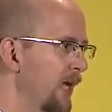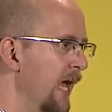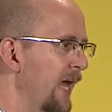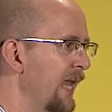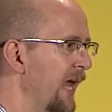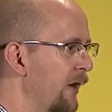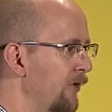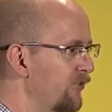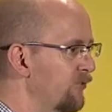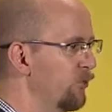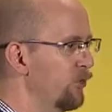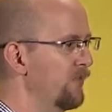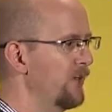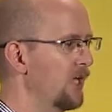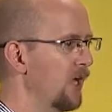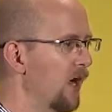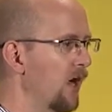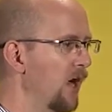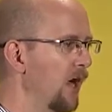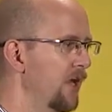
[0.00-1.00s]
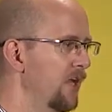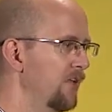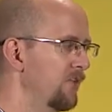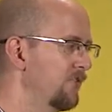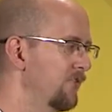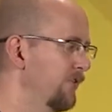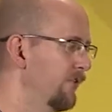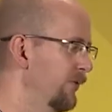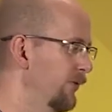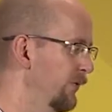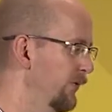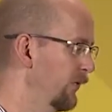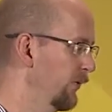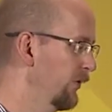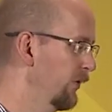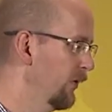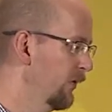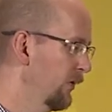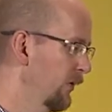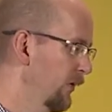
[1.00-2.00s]
And now it's moving on into
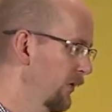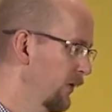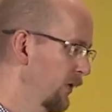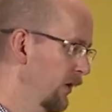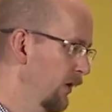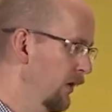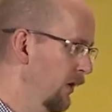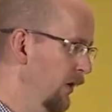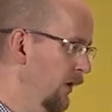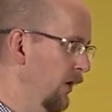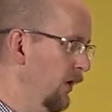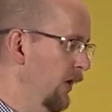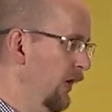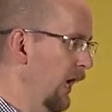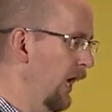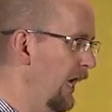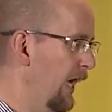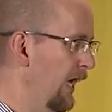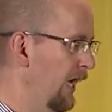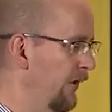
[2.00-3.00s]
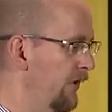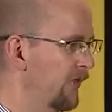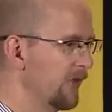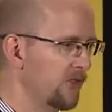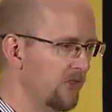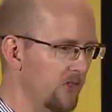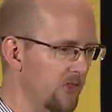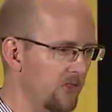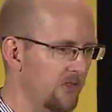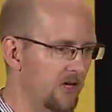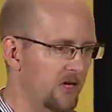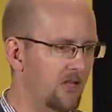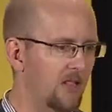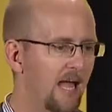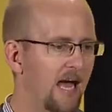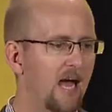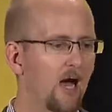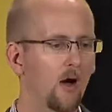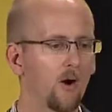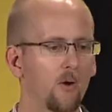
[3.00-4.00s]
the
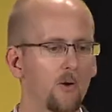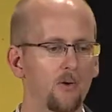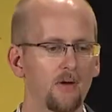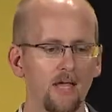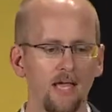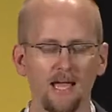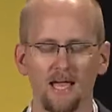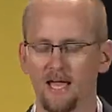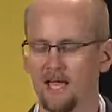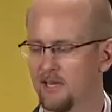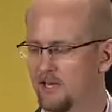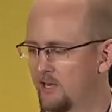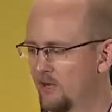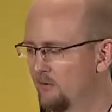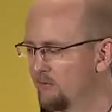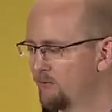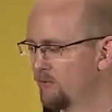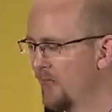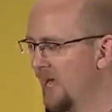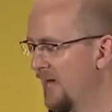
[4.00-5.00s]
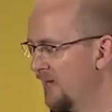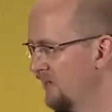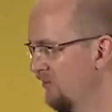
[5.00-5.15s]
cloud and flat